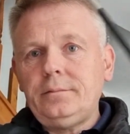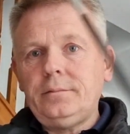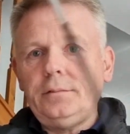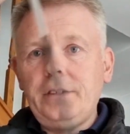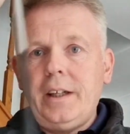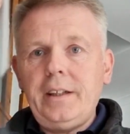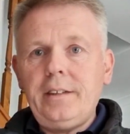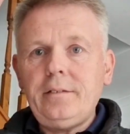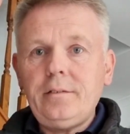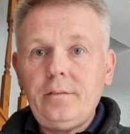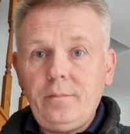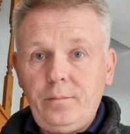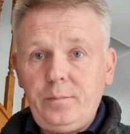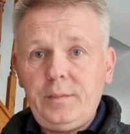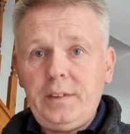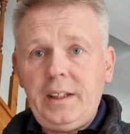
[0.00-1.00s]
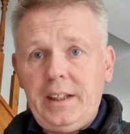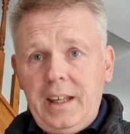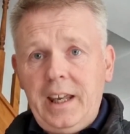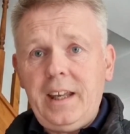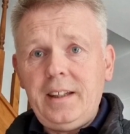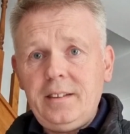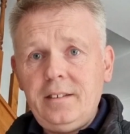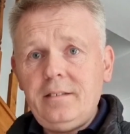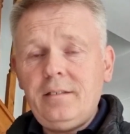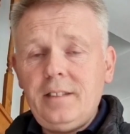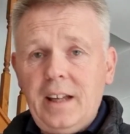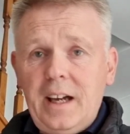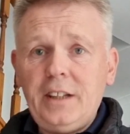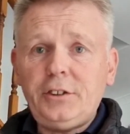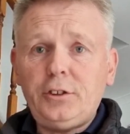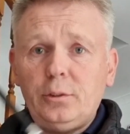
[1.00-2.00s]
right, to gain the
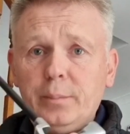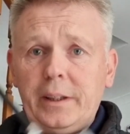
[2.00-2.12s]
actual